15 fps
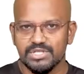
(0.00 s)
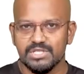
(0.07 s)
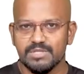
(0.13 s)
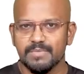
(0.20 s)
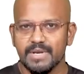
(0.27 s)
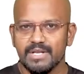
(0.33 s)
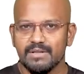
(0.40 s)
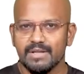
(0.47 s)
has
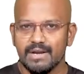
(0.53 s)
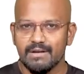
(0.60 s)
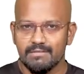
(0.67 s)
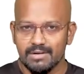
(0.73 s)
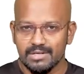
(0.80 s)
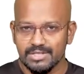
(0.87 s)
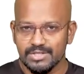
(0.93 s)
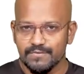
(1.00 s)
been that
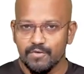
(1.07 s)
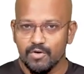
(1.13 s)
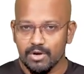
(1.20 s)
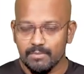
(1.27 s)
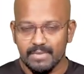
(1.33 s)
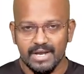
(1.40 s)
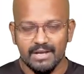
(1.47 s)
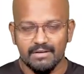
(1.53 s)
drugs for
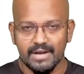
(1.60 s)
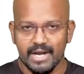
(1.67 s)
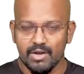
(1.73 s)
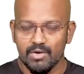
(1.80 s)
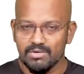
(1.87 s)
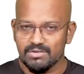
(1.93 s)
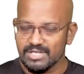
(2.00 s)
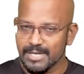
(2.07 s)
migraine
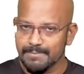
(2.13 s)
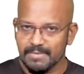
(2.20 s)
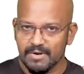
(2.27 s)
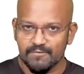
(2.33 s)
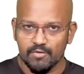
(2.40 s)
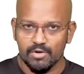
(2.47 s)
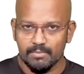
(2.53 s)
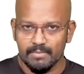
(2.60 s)
or
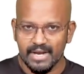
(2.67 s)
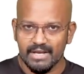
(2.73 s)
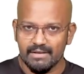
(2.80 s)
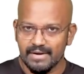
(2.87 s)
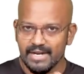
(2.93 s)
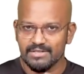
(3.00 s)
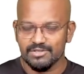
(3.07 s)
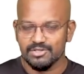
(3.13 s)
treatment for
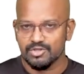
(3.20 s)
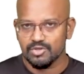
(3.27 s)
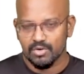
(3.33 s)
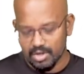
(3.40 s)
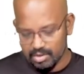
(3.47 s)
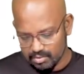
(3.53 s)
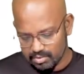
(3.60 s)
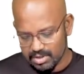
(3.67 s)
migraine as a
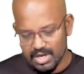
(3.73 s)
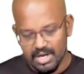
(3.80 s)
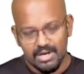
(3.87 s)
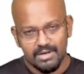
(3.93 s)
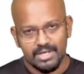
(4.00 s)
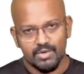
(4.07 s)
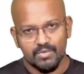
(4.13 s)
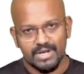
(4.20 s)
short note,
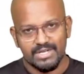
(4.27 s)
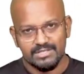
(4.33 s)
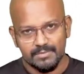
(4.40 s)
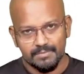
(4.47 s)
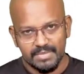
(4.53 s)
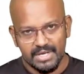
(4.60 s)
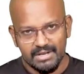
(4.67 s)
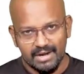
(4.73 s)
you can
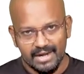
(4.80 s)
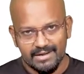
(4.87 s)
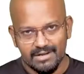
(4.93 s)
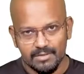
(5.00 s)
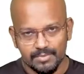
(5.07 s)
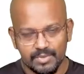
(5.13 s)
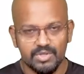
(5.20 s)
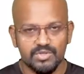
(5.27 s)
simply write
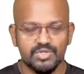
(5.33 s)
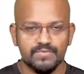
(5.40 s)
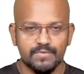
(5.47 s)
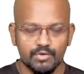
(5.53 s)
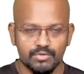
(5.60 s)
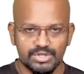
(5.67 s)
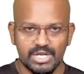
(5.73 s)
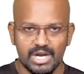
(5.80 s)
up this
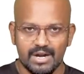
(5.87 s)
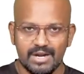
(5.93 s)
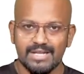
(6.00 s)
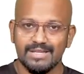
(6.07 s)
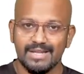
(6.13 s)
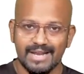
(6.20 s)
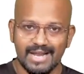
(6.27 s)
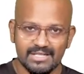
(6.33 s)
flow chart,
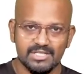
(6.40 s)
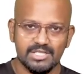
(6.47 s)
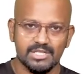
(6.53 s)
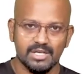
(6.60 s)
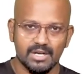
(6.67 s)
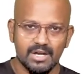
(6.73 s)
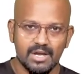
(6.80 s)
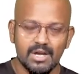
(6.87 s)
and the next
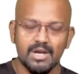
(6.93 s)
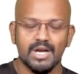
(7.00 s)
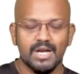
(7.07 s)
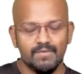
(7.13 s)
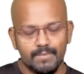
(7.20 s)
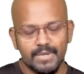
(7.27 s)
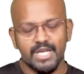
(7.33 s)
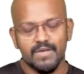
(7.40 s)
I'll
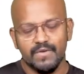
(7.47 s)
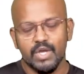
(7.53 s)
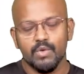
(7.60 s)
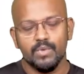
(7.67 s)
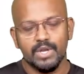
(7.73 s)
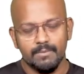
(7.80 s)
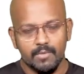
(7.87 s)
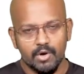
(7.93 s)
be giving you
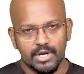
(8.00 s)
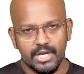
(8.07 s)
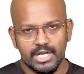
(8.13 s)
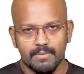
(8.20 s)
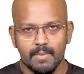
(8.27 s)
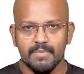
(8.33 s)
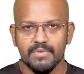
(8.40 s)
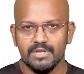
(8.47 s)
a mnemonic.
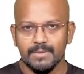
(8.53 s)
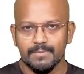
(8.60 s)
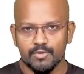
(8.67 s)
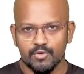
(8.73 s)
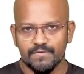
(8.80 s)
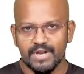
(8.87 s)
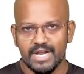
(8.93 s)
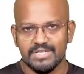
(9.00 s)
Remember the
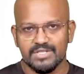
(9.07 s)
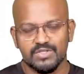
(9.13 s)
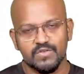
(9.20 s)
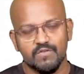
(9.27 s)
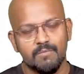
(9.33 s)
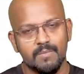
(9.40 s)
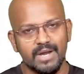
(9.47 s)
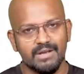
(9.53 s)
prophylaxis
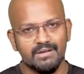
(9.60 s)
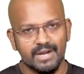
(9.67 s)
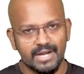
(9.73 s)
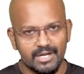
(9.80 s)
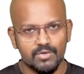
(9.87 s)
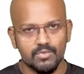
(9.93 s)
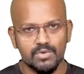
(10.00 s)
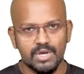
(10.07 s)
of migraine
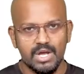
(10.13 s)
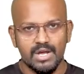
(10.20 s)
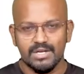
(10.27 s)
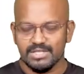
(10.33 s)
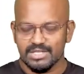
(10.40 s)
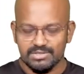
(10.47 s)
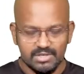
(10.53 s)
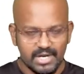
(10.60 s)
too.
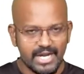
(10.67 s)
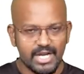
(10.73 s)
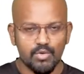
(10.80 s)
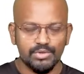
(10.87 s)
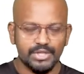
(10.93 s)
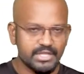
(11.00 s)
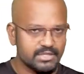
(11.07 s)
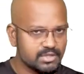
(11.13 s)
Just write
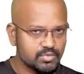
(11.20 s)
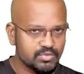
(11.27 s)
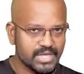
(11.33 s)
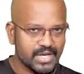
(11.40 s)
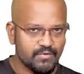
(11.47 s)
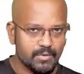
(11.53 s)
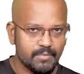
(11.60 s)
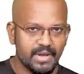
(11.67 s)
down these two,
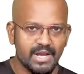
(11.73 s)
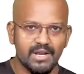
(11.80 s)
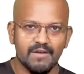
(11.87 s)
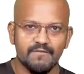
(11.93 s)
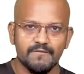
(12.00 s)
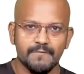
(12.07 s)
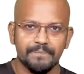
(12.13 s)
that would be enough.